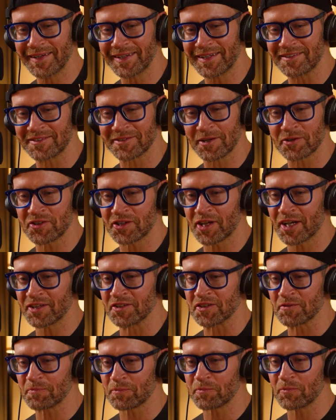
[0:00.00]
he starts to cut
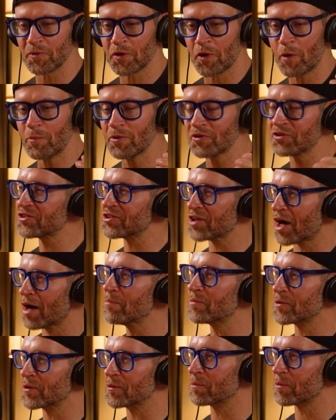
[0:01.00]
this almost
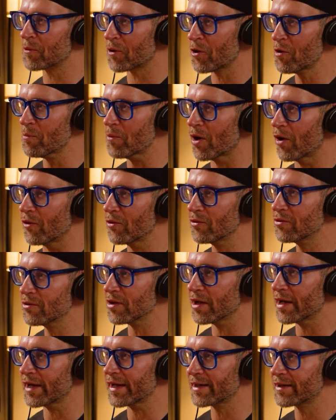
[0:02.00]
somber promo.
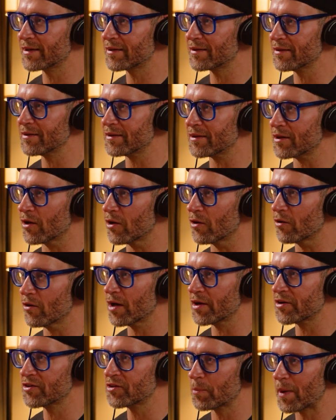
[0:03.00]
Like, you know,
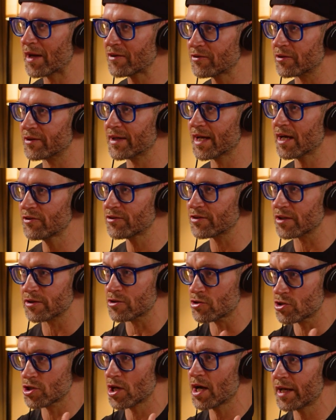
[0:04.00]
him, he's about to announce that
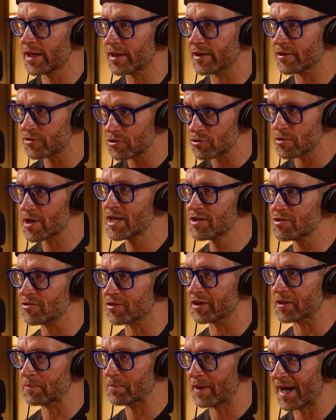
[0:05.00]
the Giant has
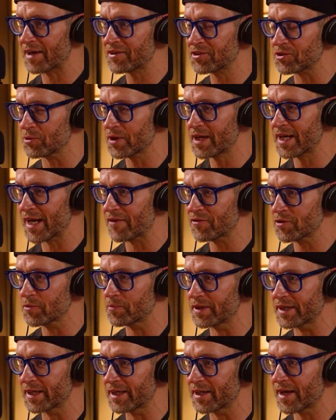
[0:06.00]
tragically passed away after
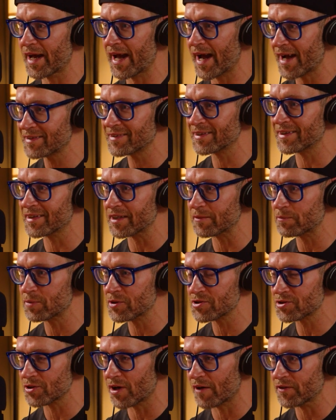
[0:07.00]
being accidentally
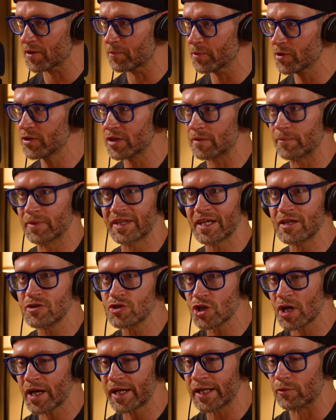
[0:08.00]
pushed off the building. But then,
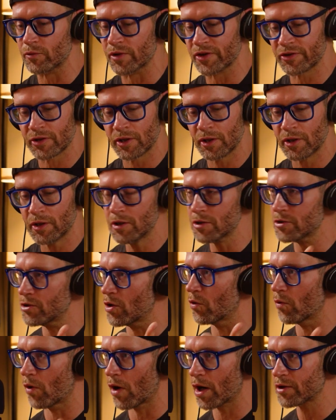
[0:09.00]
Giant with
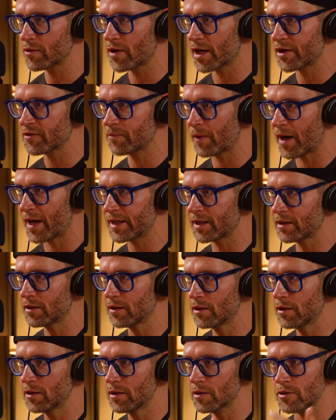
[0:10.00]
no water on his body
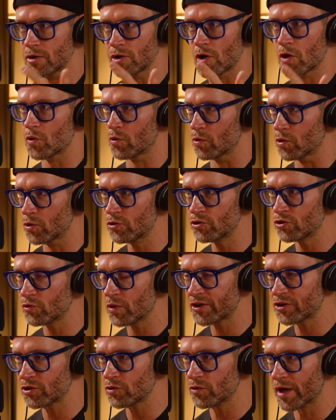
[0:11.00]
no wounds
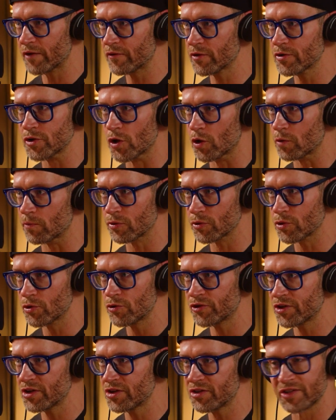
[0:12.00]
whatsoever, he's no fine.
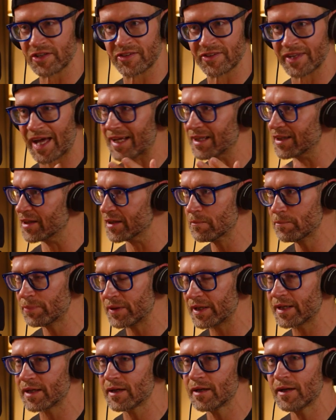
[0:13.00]
bruises. He's not
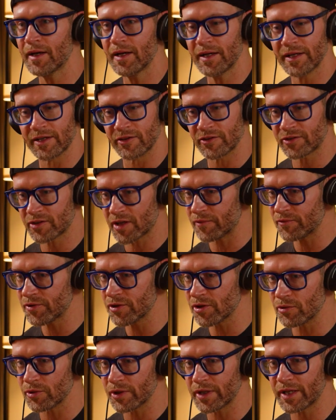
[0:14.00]
limping. He just comes to
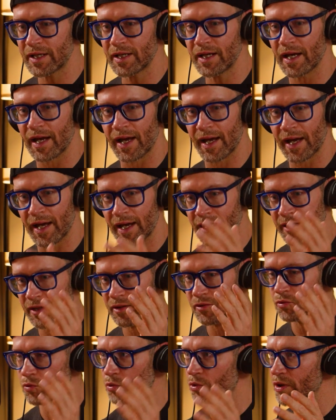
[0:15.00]
the ring
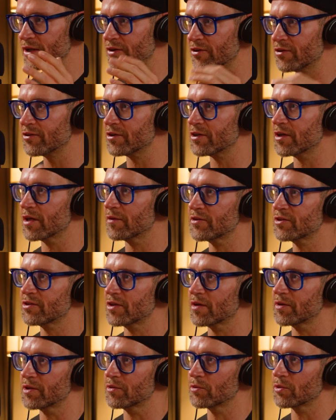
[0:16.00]
and wins the
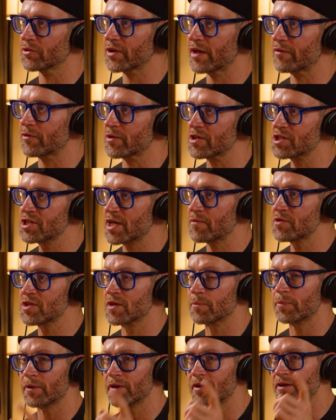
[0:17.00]
WCW World Heavyweight Championship, but